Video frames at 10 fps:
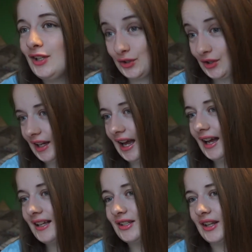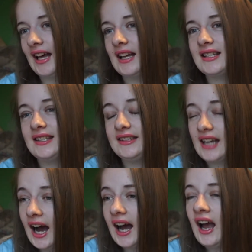So yeah, so that's
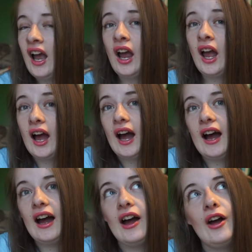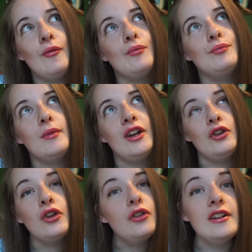that.
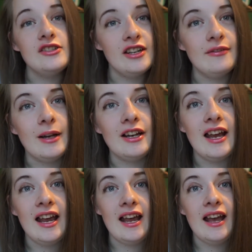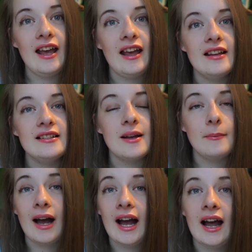Another achievement is
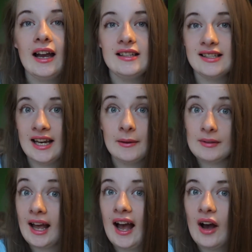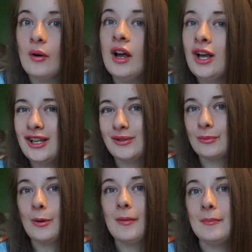my team now, some
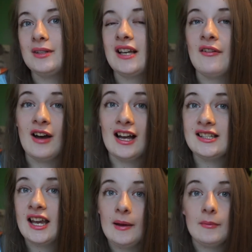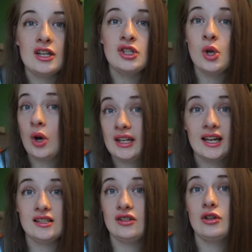of the members of my team are so
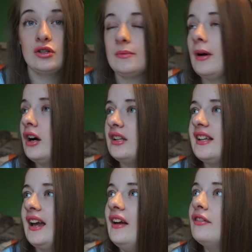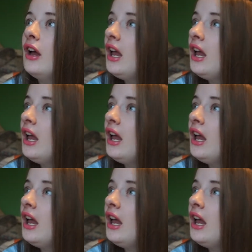nice and so supportive